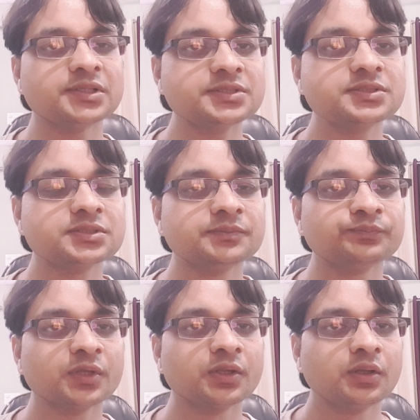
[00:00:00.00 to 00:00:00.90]
Hz.
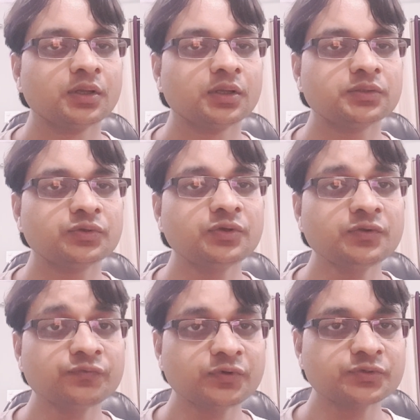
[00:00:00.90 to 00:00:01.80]
The
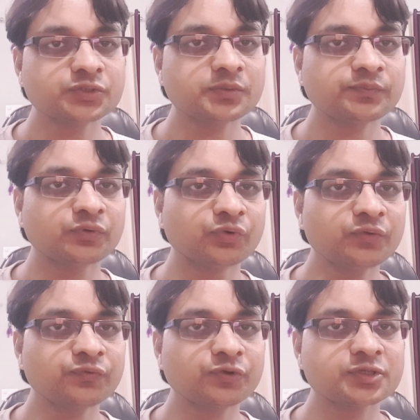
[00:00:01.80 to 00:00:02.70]
tuning forks of lower
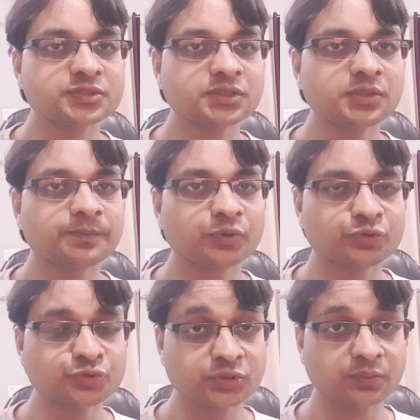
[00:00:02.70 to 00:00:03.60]
frequency
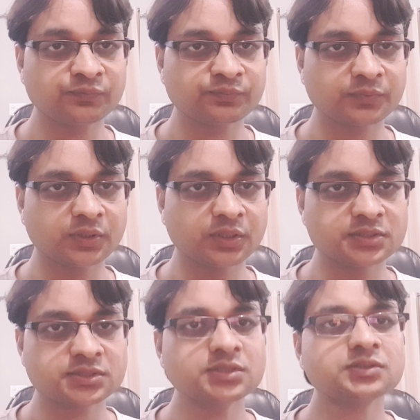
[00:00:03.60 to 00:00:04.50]
produce the
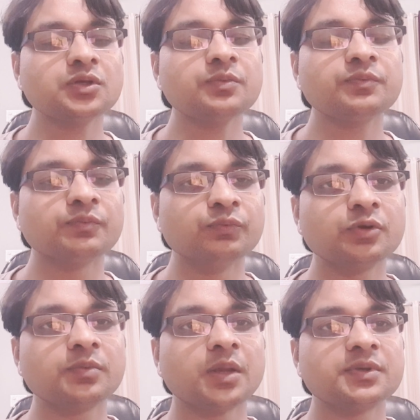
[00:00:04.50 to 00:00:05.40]
sense of
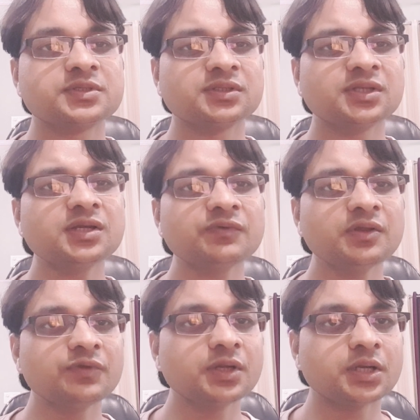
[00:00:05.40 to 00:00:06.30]
bone vibration. That way
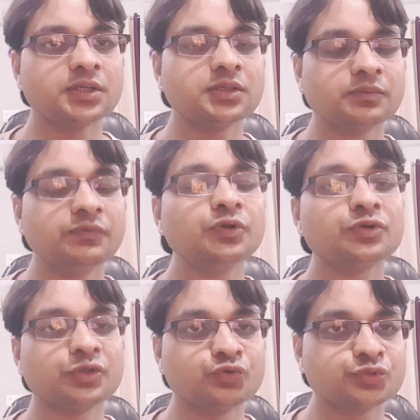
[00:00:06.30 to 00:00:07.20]
we
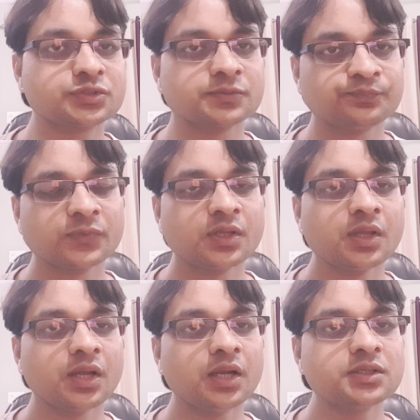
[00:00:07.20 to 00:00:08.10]
don't use.
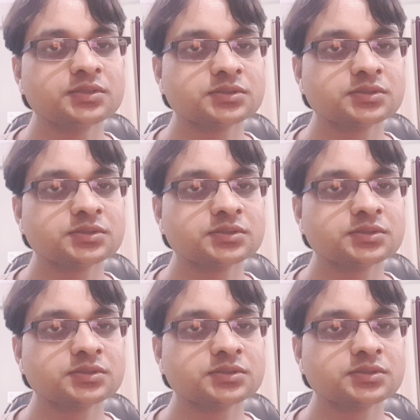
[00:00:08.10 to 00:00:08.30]
And